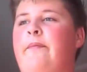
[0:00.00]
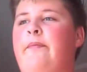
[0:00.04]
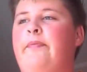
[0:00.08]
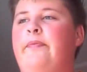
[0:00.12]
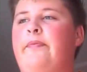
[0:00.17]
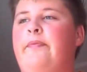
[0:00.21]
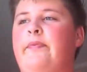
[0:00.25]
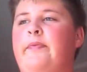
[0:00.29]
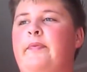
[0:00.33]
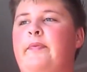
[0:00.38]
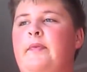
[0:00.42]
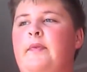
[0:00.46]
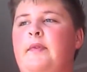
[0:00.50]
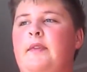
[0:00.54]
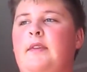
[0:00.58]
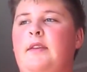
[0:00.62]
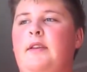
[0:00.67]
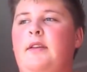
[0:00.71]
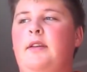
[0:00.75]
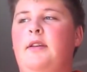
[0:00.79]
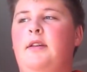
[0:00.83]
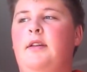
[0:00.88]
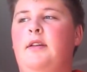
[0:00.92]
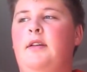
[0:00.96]

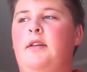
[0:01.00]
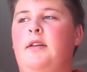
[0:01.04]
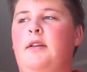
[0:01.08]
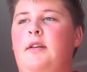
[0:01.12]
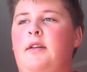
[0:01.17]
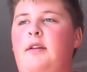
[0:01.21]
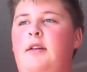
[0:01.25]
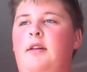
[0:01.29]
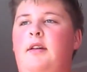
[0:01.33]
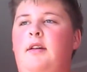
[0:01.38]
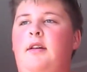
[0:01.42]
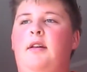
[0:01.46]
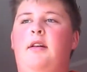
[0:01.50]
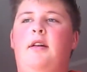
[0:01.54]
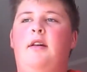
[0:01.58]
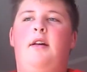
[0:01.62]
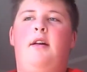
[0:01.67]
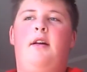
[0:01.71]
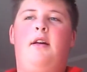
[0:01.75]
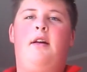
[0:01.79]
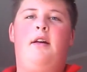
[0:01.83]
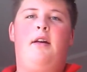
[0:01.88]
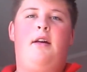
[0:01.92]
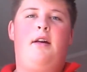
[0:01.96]

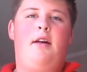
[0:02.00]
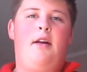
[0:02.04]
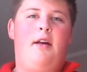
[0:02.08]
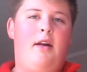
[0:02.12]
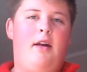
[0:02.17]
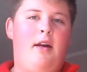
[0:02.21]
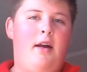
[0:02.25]
(silence)